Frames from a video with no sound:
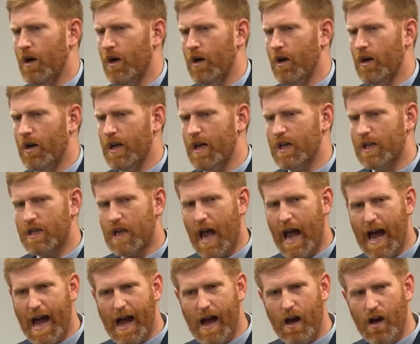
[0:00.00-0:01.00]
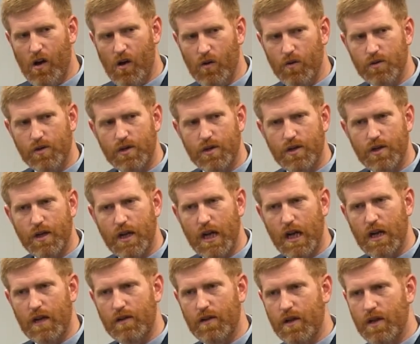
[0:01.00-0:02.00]
is housed
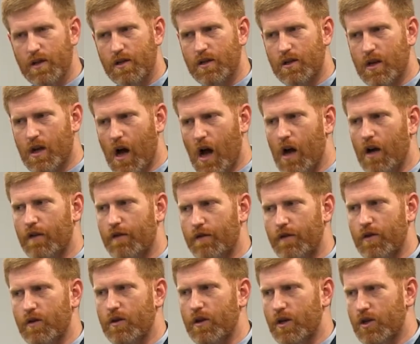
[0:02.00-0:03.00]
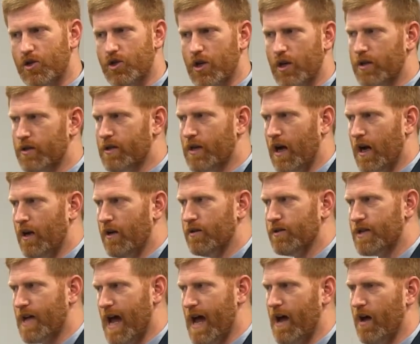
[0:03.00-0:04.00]
in this God-fearing
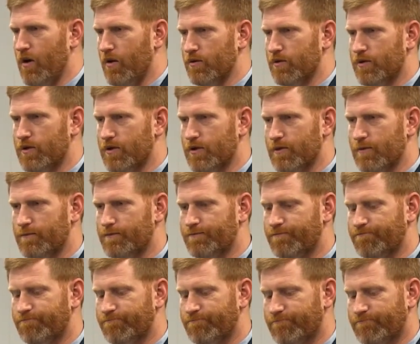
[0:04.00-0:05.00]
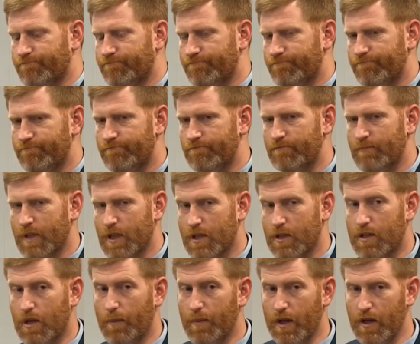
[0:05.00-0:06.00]
Gentile's house.
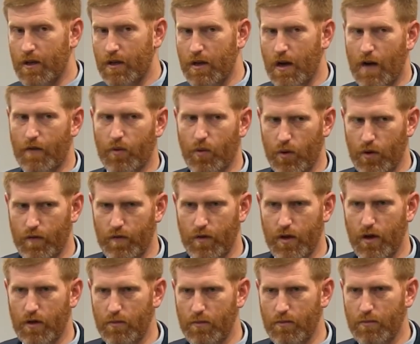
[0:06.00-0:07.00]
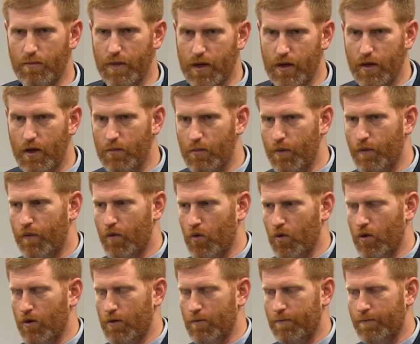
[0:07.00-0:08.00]
Something that never would have been done
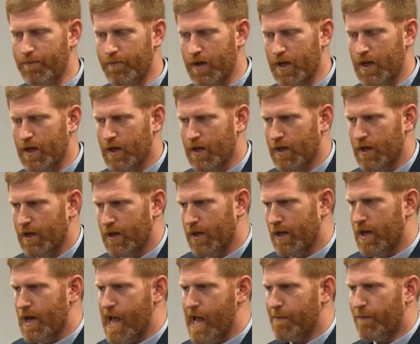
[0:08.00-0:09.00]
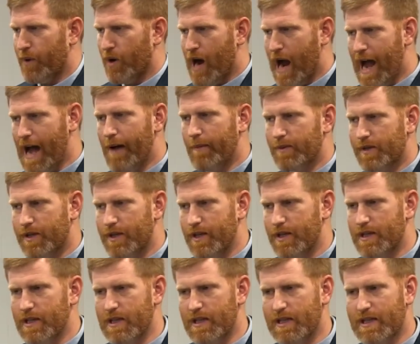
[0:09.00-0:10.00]
before. And perhaps
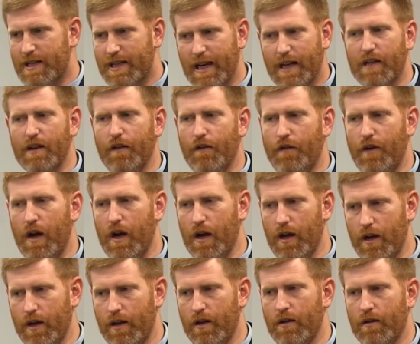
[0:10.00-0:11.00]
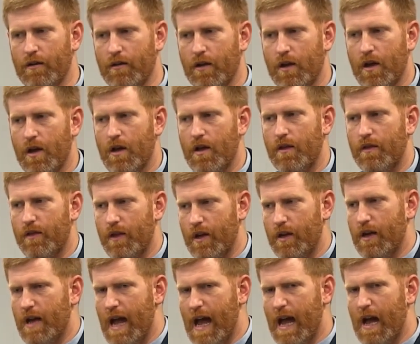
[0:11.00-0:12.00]
this is signifying
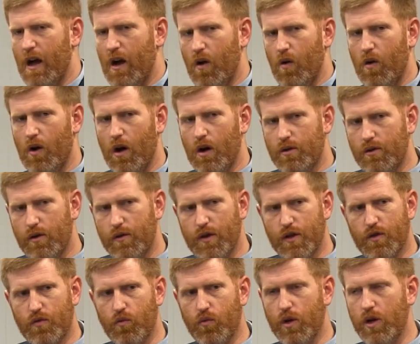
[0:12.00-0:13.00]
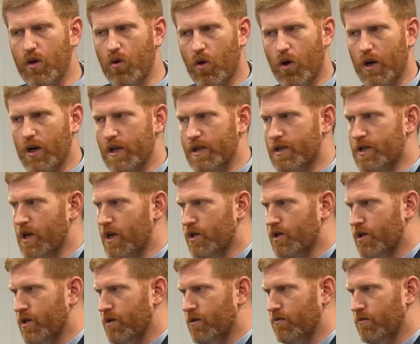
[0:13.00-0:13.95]
that now, under this reorganization,